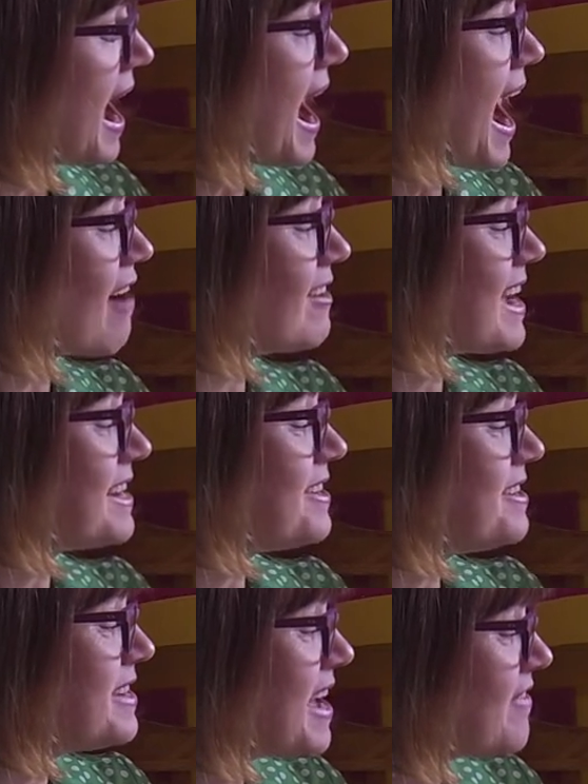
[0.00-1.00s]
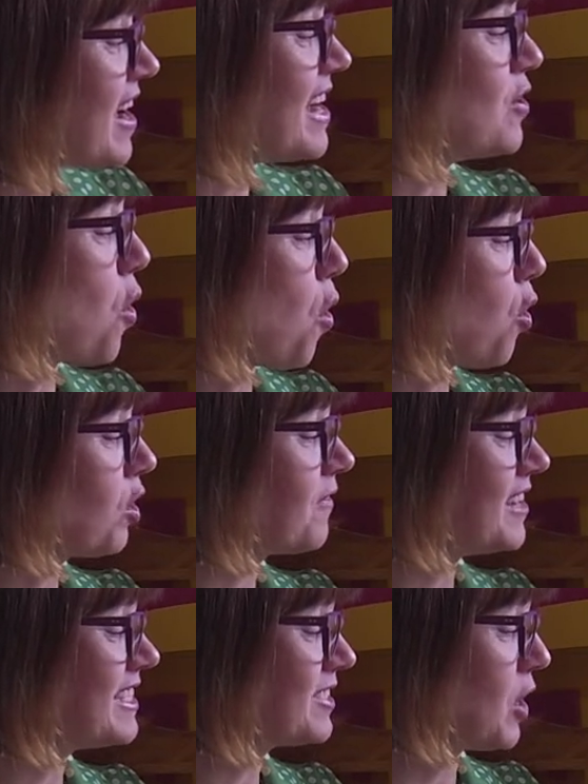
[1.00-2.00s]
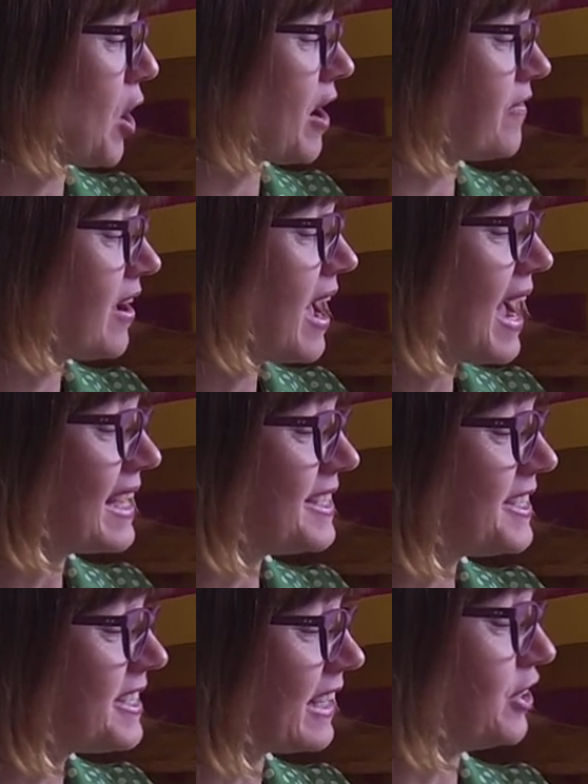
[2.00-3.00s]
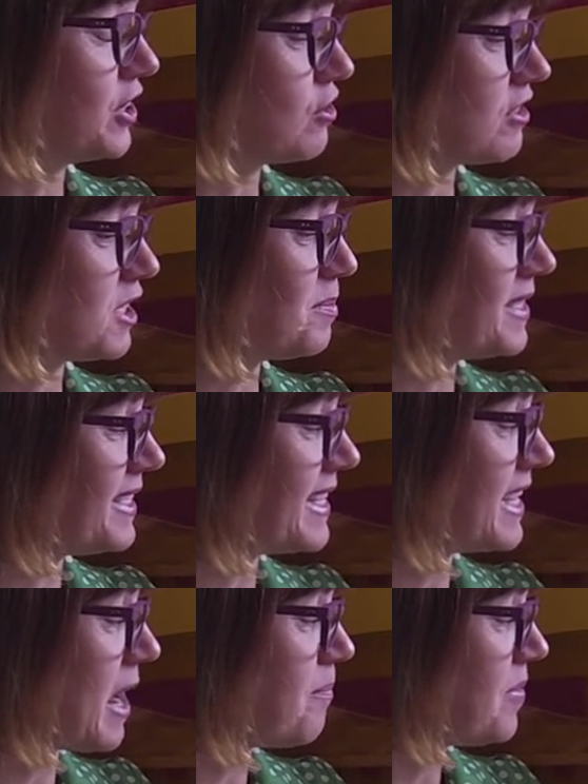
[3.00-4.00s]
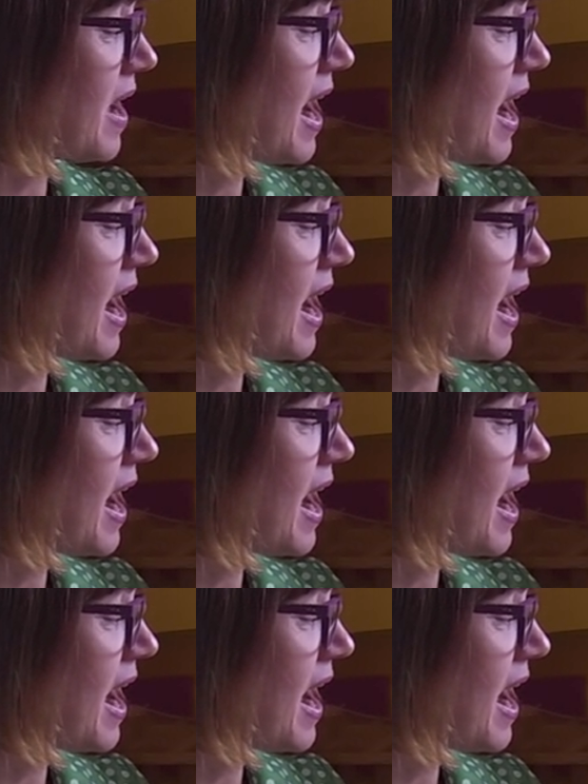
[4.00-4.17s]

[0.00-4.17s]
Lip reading: Harry had never in all of his life had such a Christmas dinner.